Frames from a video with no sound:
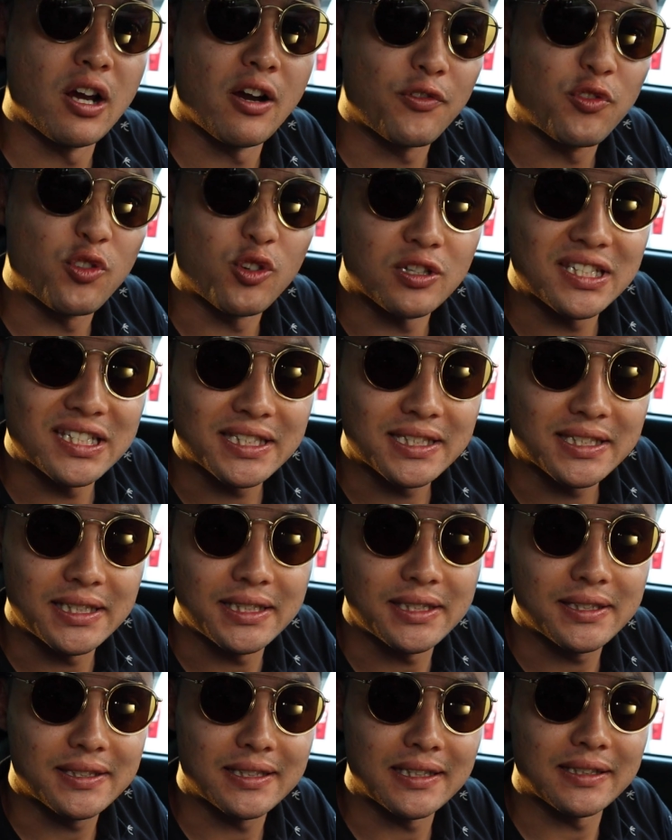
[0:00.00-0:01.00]
for the
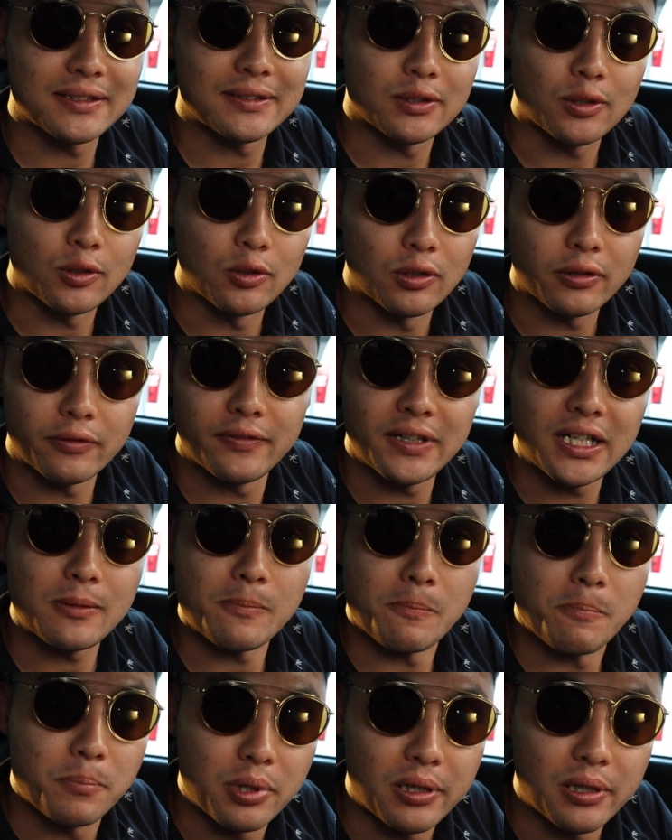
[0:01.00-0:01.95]
C6 Corvette